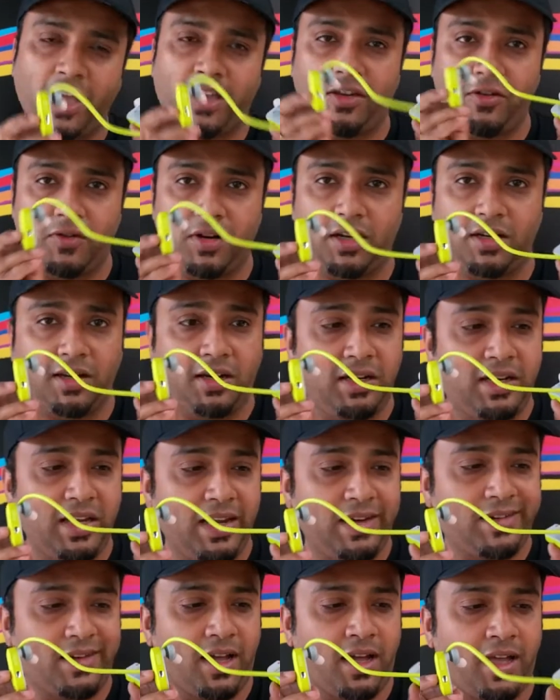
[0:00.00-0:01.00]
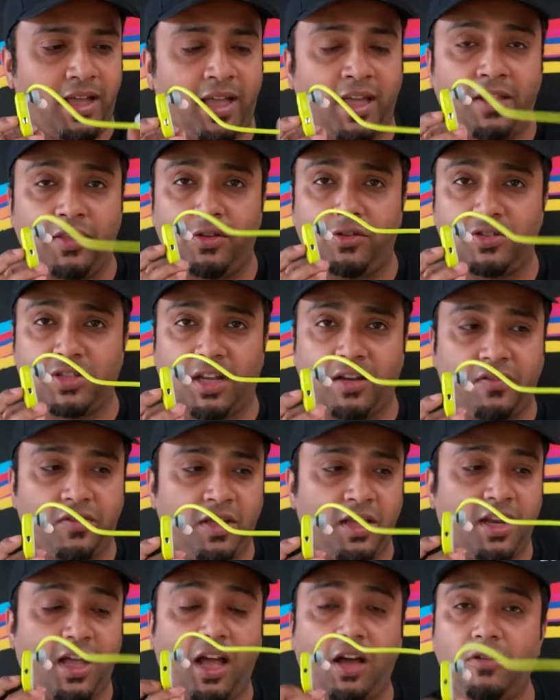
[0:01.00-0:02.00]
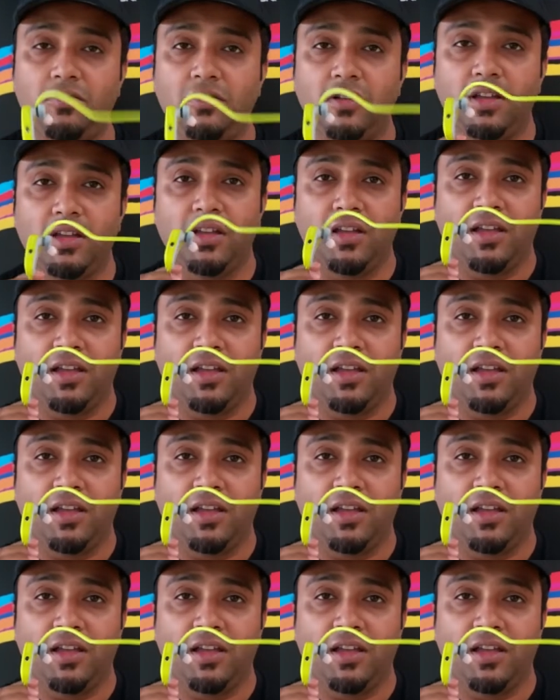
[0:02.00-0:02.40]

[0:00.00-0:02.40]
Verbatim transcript: accurate the data and those kind of thing, and how